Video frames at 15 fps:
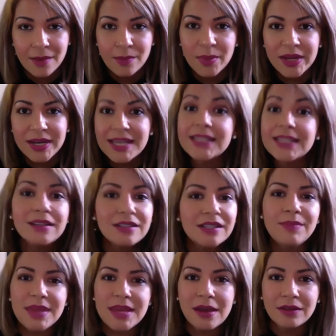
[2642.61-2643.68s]
But is there
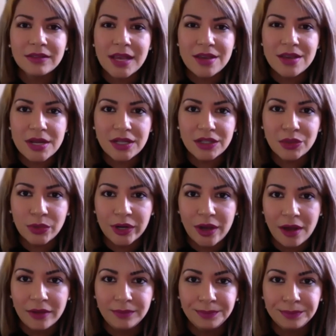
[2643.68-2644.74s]
something else that you need to work
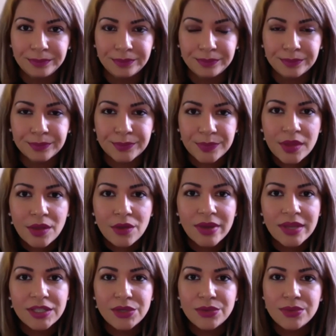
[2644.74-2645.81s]
on?
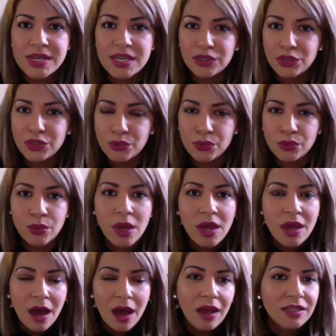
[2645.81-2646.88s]
Right? Do you need to
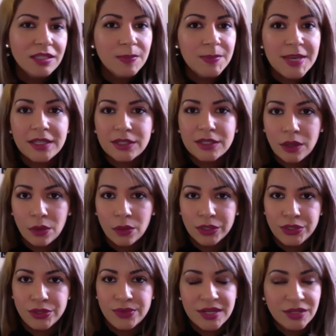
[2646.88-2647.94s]
speak slower?
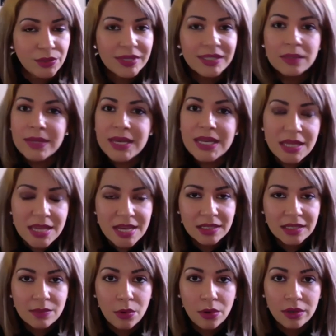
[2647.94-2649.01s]
Do you need to explain
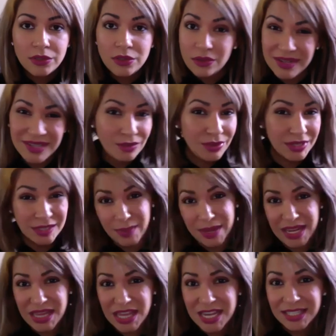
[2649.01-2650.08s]
things more? Do you need to
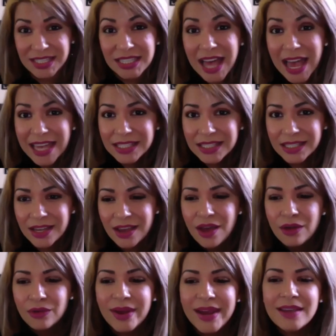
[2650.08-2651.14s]
explain things less?
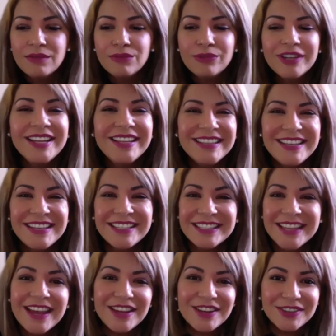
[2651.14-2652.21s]
Right? Really
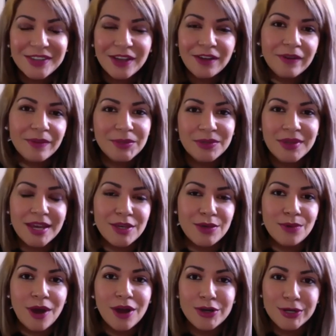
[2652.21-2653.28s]
set yourself up so that
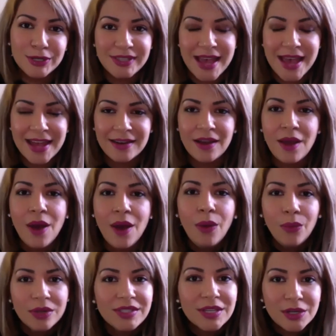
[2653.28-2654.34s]
you understand
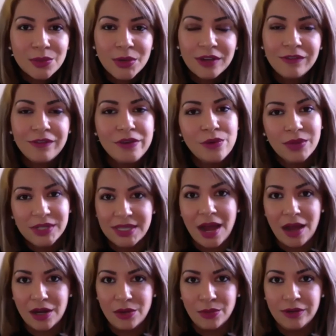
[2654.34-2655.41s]
what's going to work for you, what's
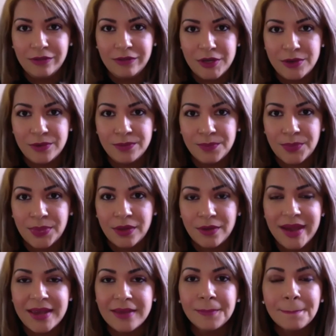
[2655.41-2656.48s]
not going to work for you.
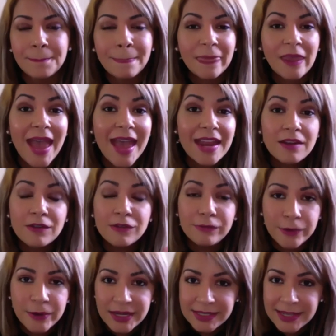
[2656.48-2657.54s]
Right? And
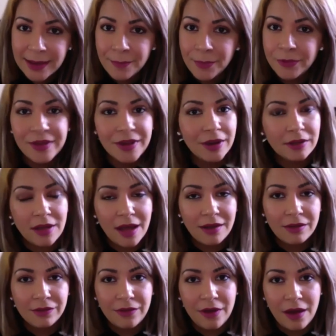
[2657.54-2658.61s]
for example, there are a lot
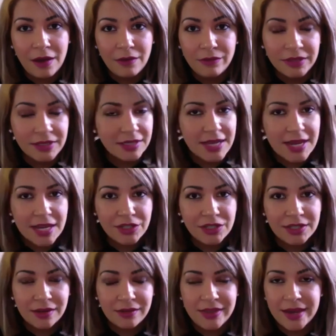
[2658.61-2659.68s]
of real estate
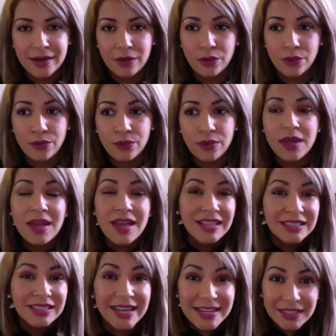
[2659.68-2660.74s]
agents out there who
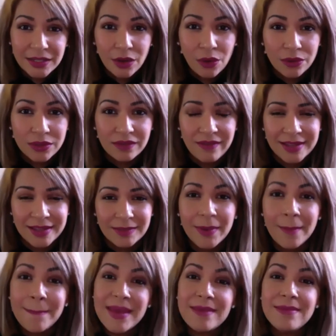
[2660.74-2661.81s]
like to host events,
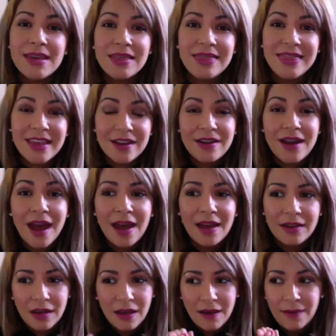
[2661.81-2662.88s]
but maybe they're
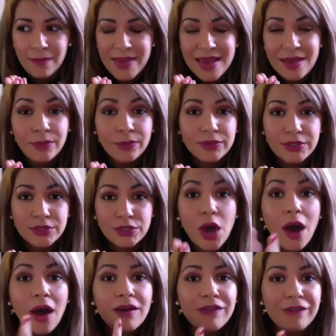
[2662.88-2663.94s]
not able to
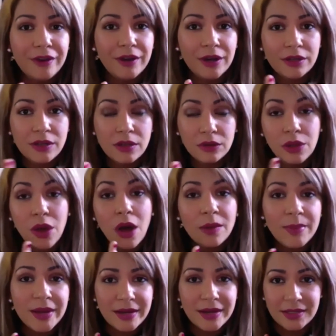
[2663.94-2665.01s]
talk for long
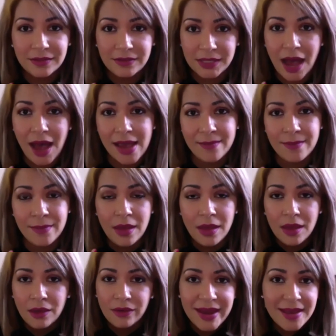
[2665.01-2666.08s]
periods of time.
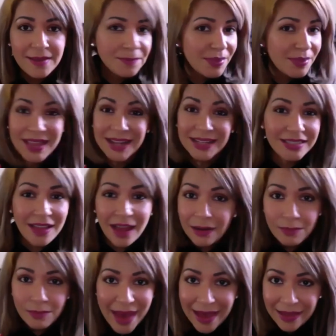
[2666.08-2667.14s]
Right? That's not
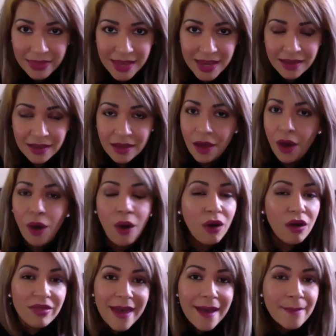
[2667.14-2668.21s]
a bad thing.
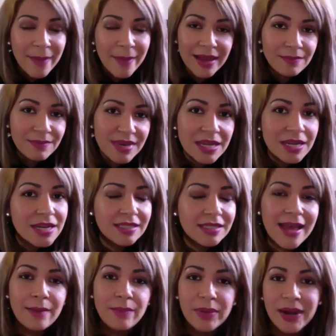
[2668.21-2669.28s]
All that might mean is
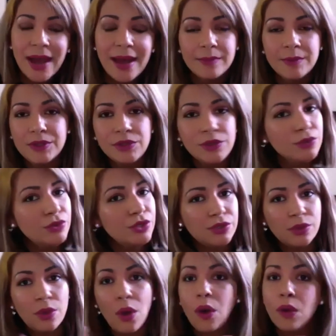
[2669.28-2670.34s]
that perhaps you
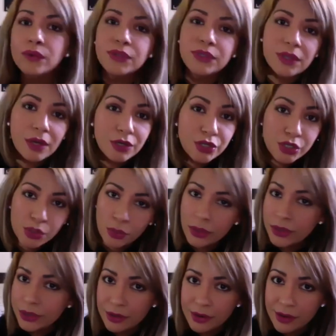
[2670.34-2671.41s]
just host a
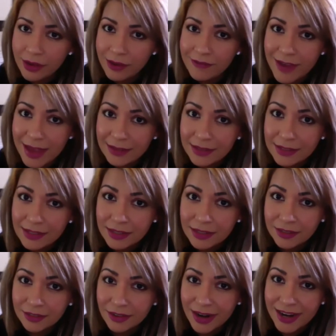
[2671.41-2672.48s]
shorter event,
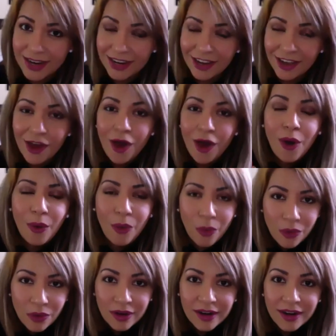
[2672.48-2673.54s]
right?
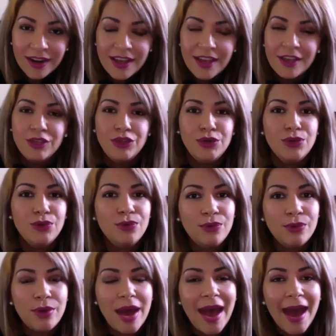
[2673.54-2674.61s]
Or
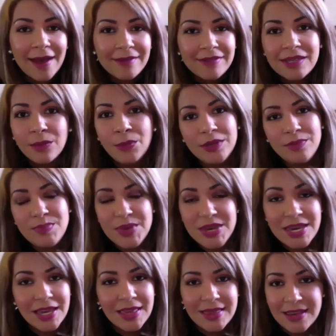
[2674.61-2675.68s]
you have someone
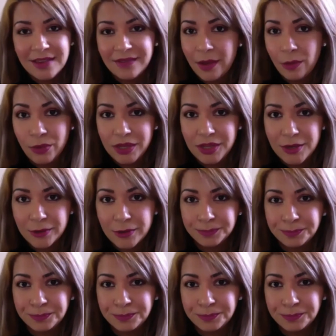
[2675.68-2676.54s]
be in the event with you.